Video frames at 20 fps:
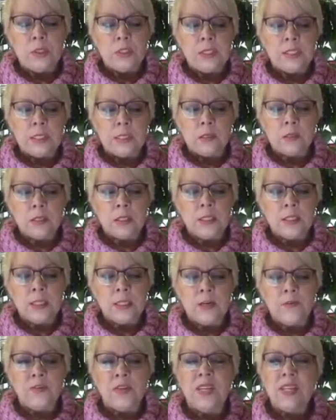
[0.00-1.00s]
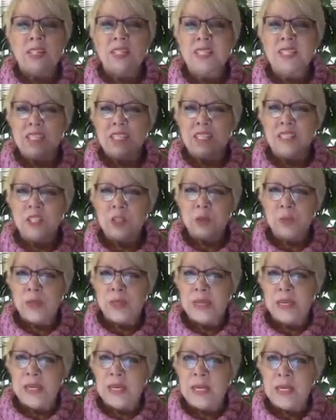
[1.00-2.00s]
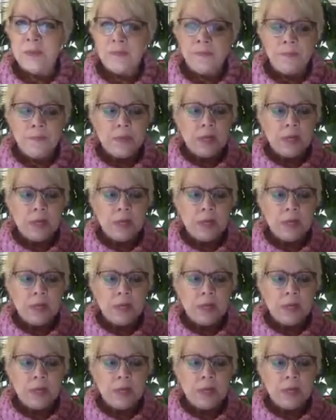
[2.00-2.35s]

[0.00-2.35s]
and silk and stuff, it gets a little splitty.